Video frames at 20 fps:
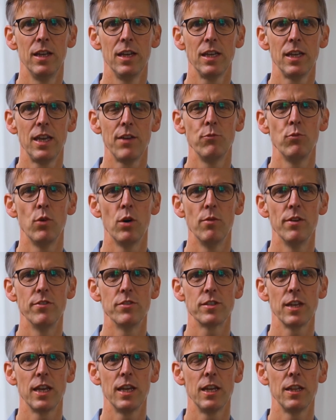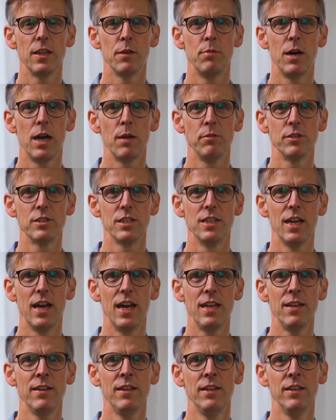Given what we've seen in the Bible
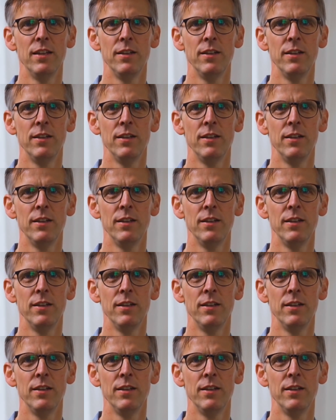today,